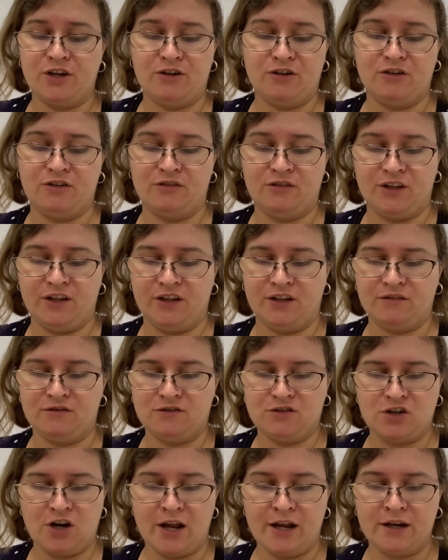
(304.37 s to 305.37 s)
are like
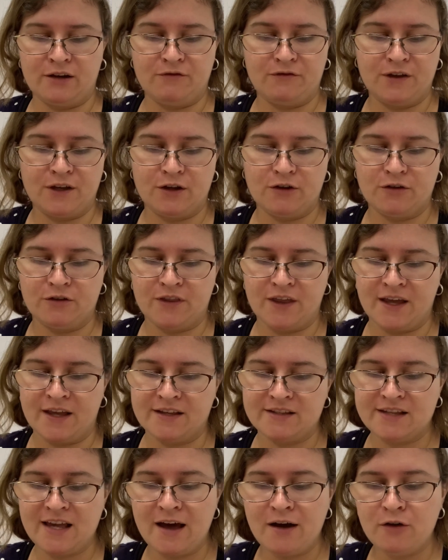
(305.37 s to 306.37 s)
trying to figure
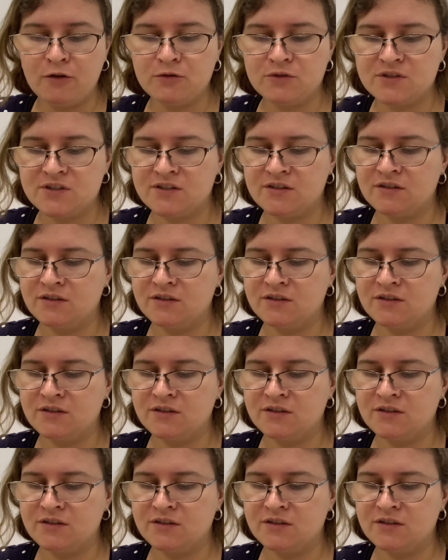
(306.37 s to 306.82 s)
things out.